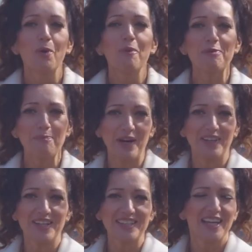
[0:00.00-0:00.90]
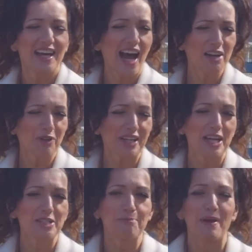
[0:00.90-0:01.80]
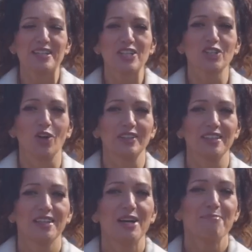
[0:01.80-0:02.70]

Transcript: with Bernard and what an independent Scotland